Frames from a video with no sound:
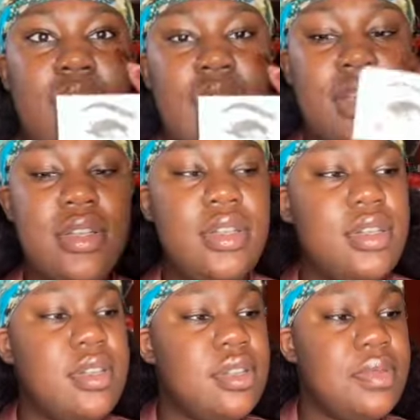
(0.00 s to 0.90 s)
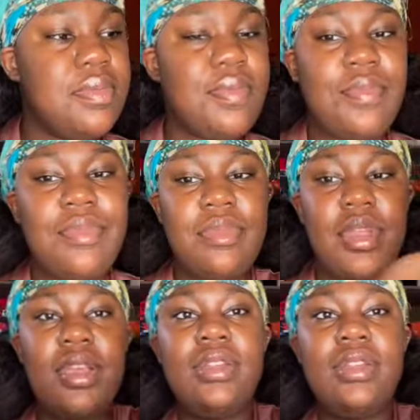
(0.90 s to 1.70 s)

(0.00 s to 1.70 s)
lashes, and